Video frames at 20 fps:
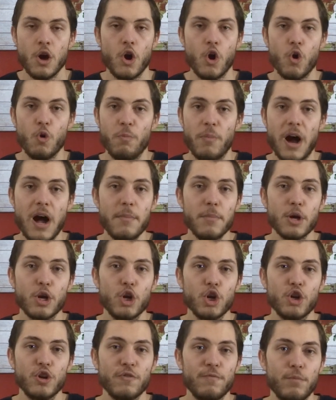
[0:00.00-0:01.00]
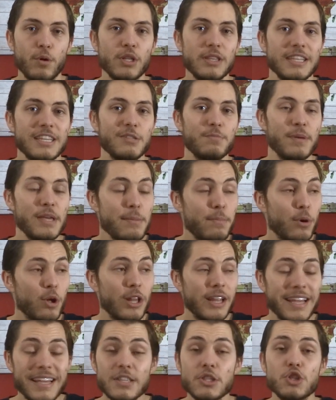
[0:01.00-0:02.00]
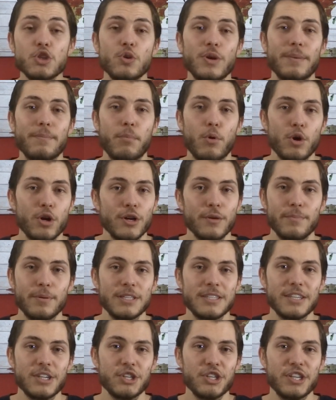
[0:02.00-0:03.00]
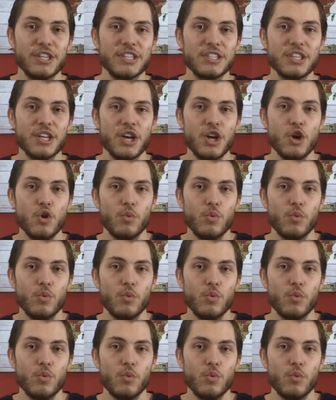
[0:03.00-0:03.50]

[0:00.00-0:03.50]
Obama could have put these people into important positions